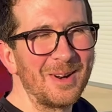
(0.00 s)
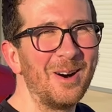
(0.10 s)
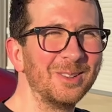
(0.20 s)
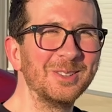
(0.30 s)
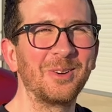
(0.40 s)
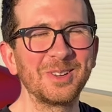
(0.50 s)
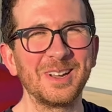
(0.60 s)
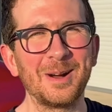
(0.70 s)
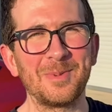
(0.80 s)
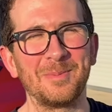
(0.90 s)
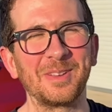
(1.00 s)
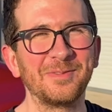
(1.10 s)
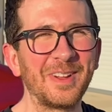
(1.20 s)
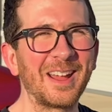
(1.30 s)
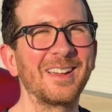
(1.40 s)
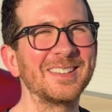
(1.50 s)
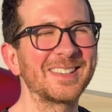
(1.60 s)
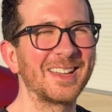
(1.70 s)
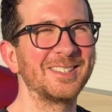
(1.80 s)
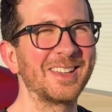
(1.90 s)
all loaded up on my very
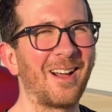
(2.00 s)
sketchy